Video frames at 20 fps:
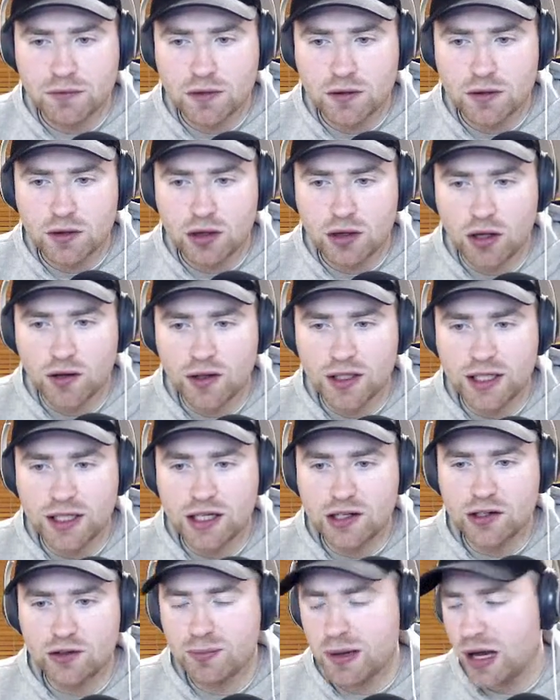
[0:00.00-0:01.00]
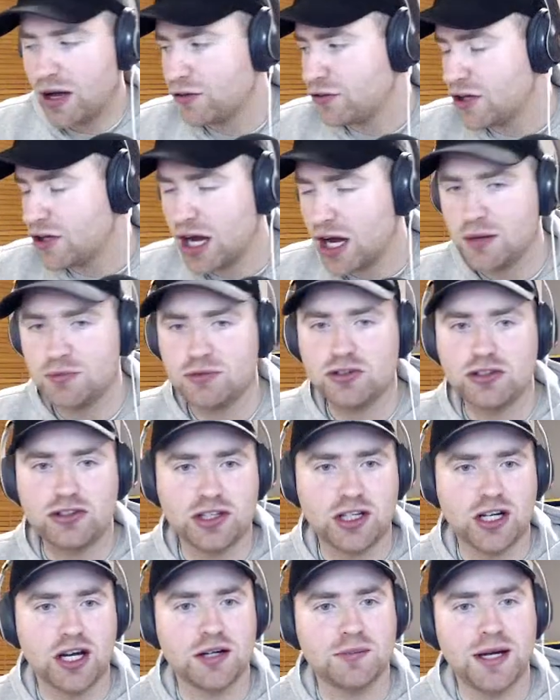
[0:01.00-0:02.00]
On the Guinness bars, nope, just the
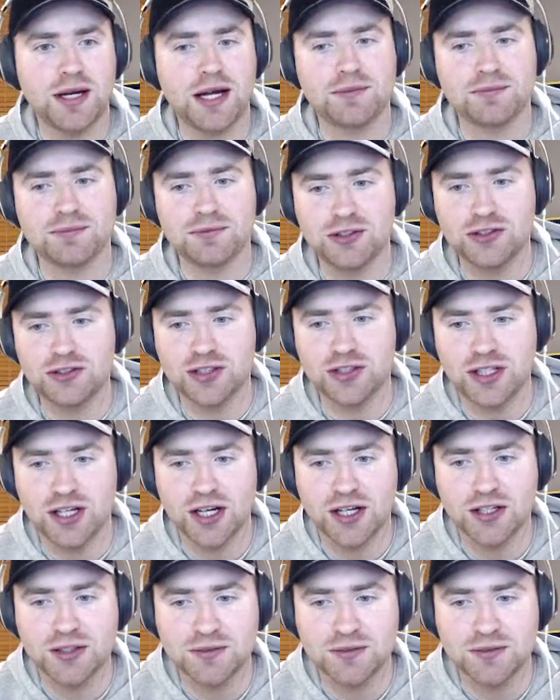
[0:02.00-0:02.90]
Coke, mate. Just the Coke.